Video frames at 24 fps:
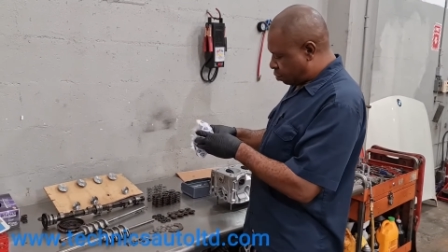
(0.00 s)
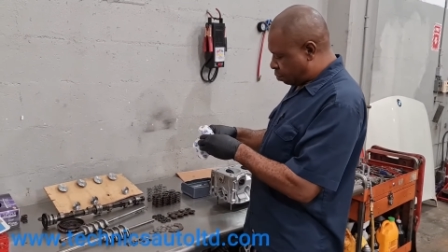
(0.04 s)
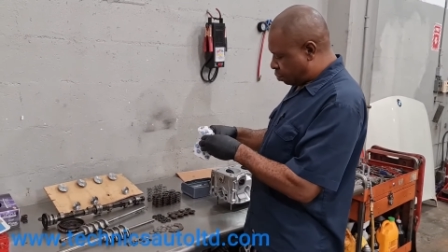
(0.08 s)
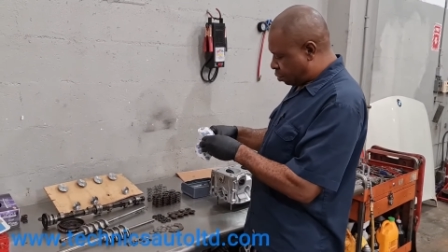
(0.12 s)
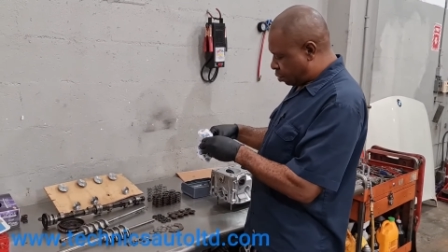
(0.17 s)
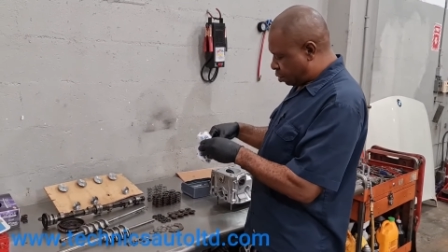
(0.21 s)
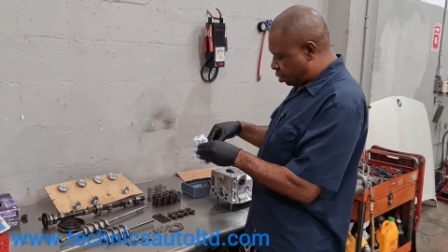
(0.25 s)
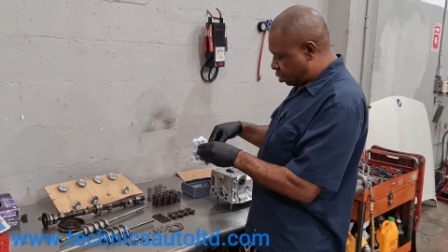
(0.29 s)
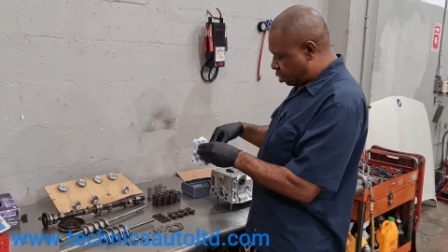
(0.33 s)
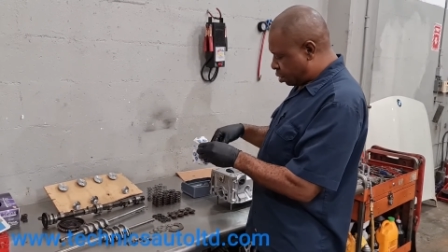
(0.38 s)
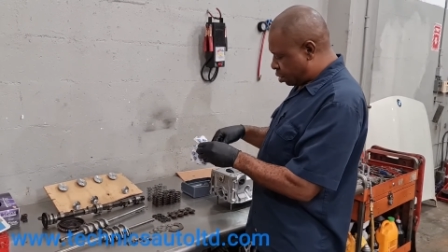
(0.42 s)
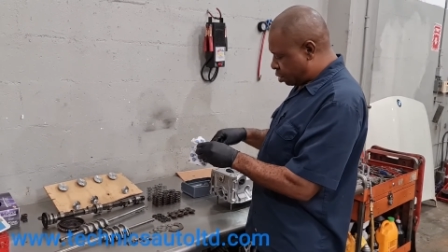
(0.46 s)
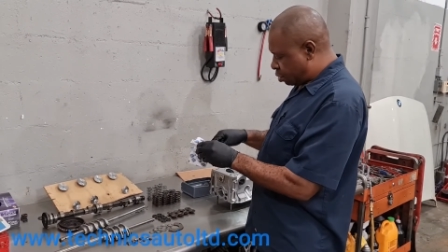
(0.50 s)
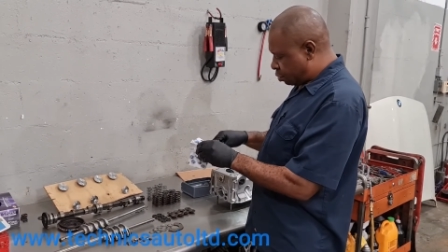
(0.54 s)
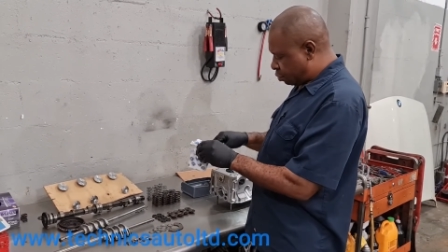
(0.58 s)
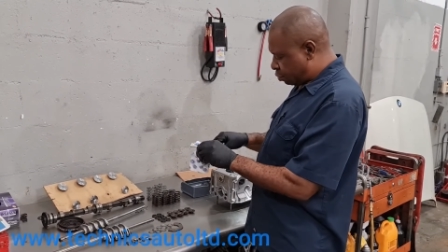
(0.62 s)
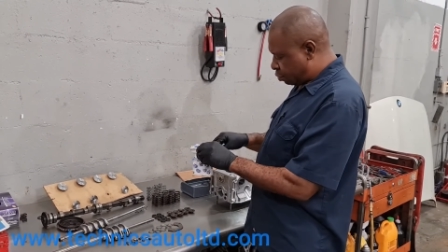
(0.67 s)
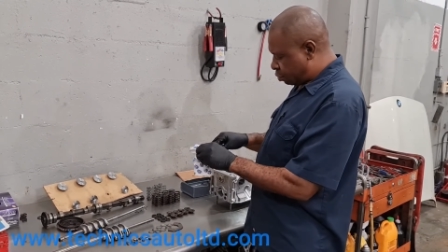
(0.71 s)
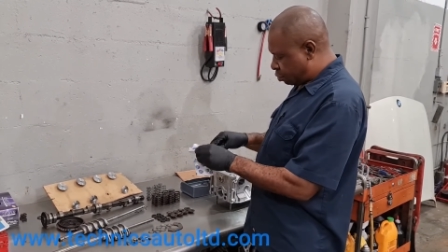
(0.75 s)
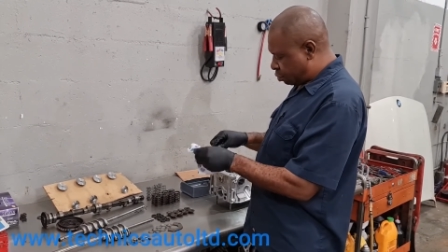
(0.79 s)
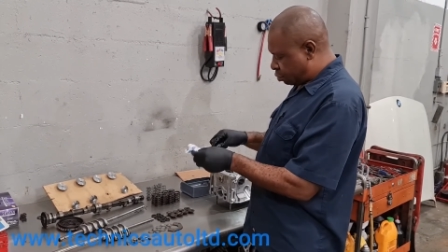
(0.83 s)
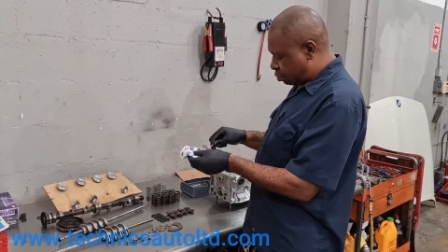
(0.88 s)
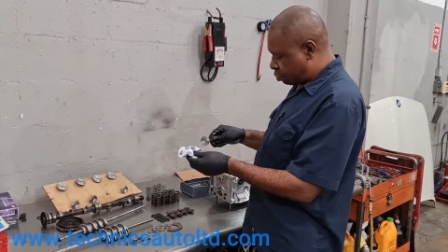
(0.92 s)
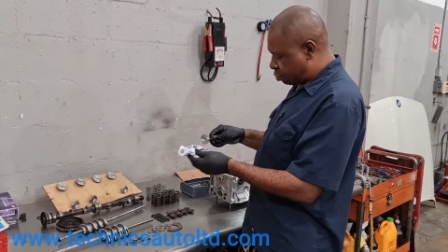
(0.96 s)

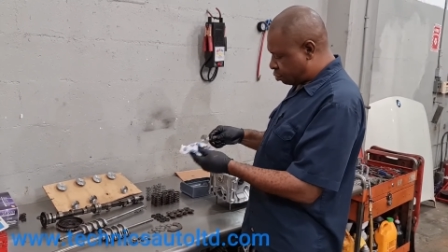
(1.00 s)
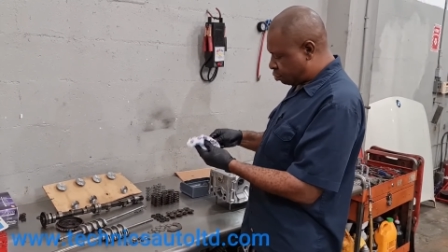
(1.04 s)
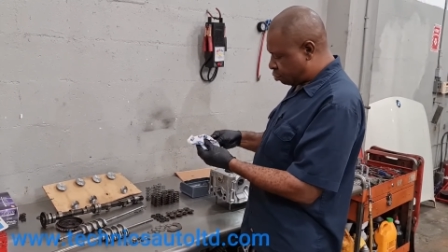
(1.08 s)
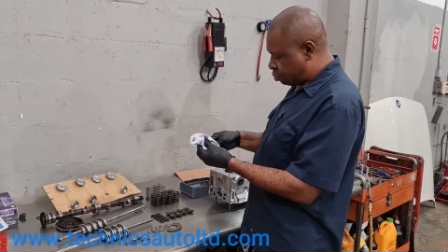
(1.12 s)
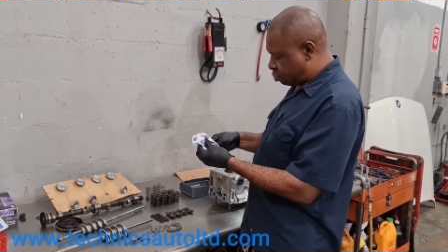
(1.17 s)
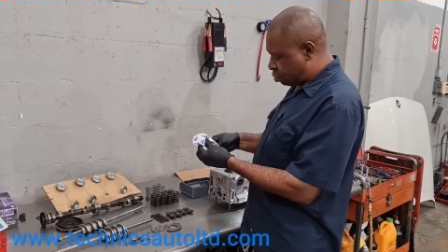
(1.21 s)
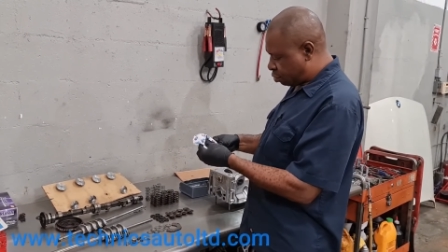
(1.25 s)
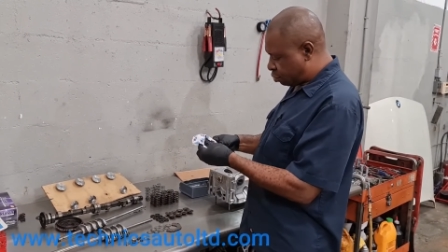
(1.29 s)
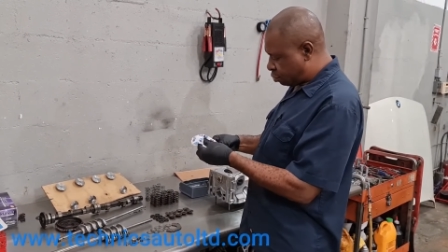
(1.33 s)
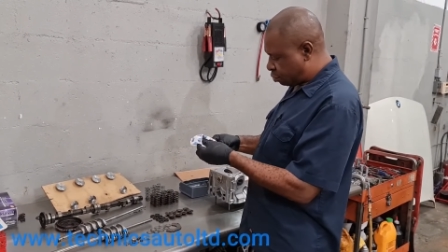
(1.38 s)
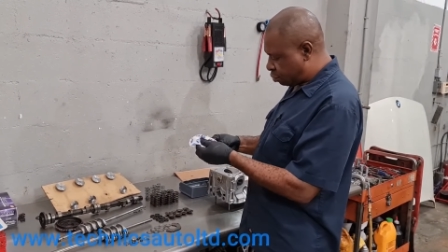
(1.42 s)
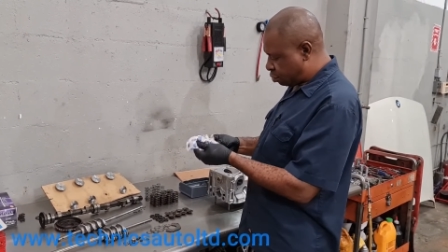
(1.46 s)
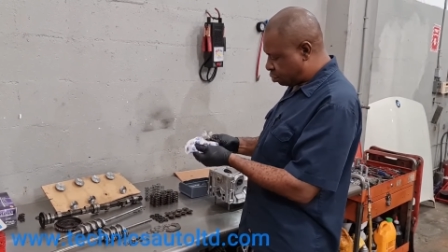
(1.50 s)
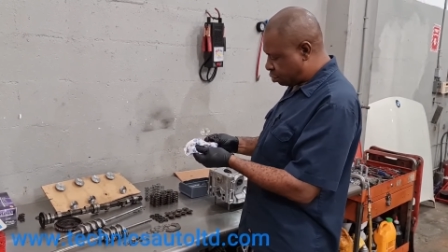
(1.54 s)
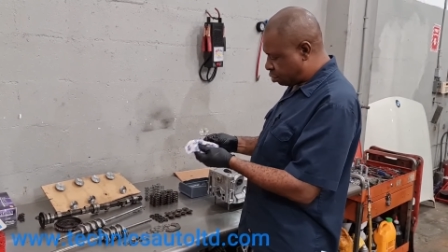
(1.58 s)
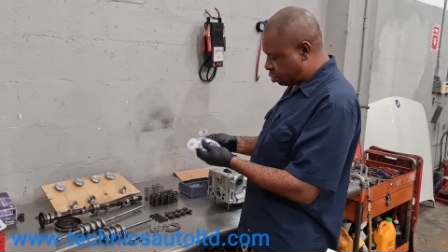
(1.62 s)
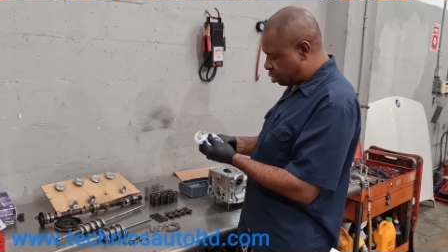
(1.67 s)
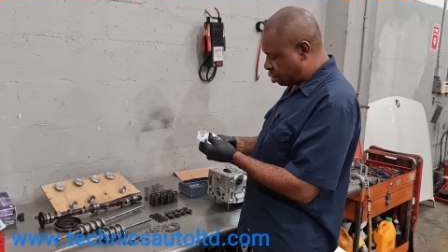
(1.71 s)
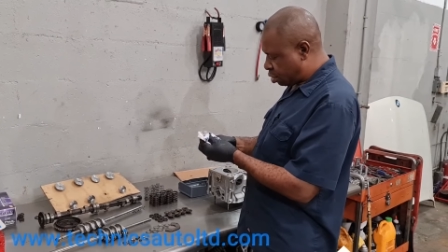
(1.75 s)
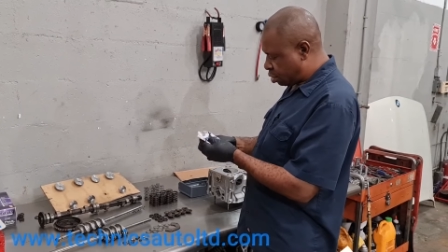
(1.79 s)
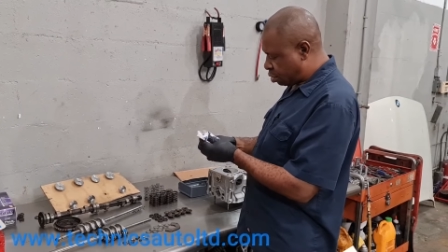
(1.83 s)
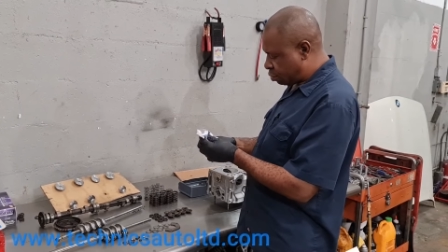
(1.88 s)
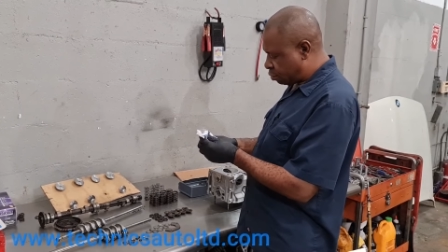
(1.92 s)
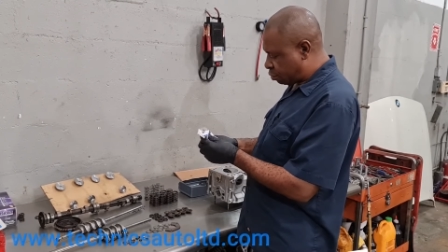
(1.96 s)
precaution, just in
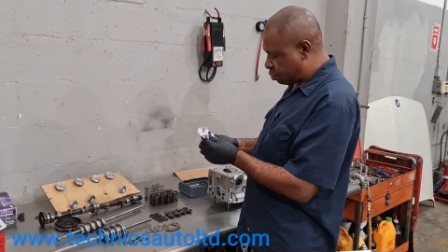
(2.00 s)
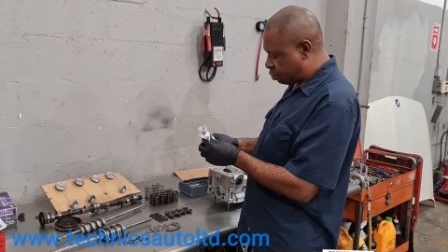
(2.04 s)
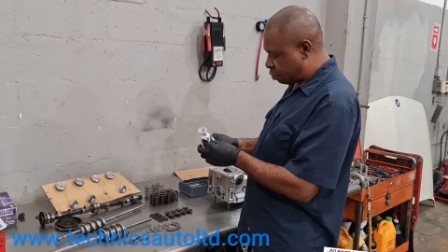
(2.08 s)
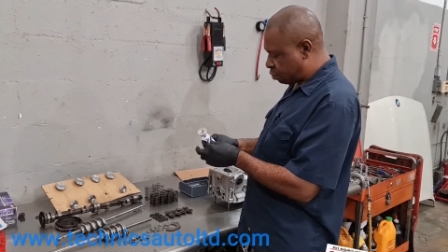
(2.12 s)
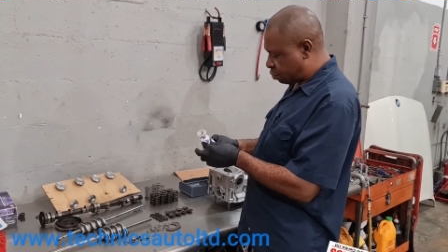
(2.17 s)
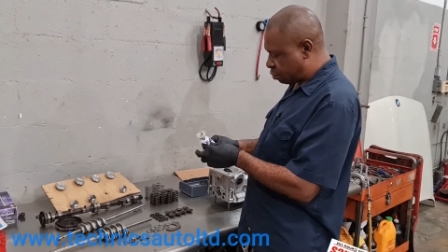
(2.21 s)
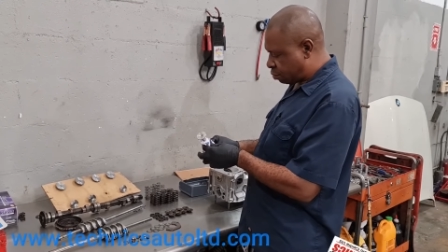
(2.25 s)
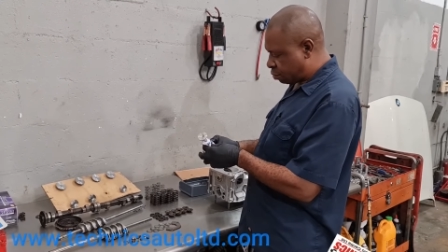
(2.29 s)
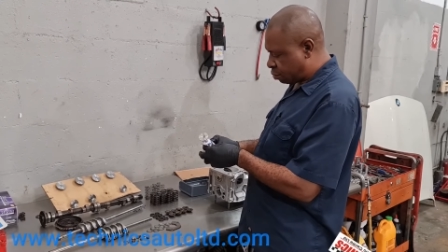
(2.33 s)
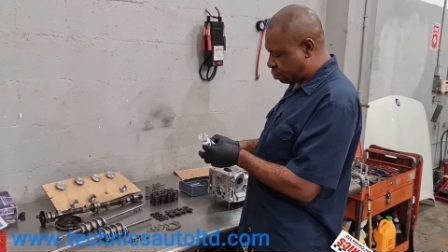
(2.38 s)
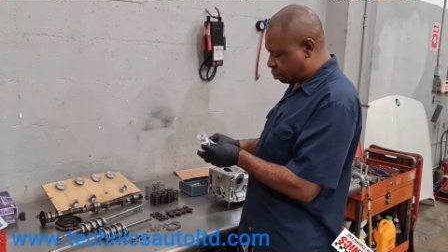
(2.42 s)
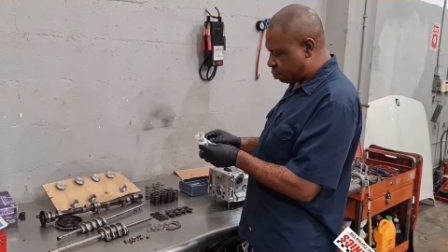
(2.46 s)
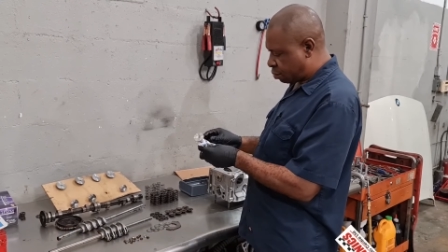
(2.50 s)
case